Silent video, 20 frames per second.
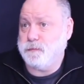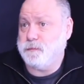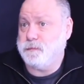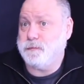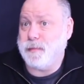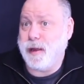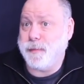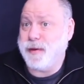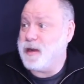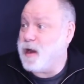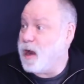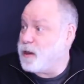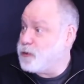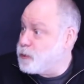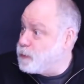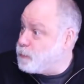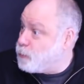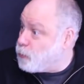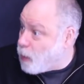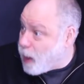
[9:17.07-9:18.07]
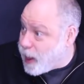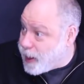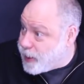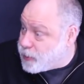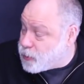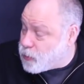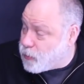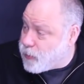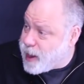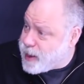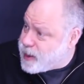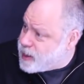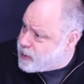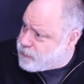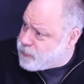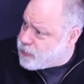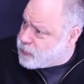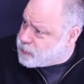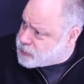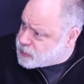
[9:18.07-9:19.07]
maybe not too bright or any of
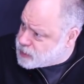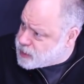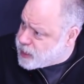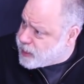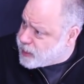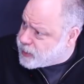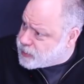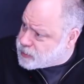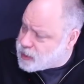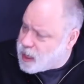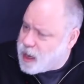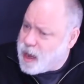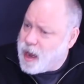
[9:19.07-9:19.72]
those things.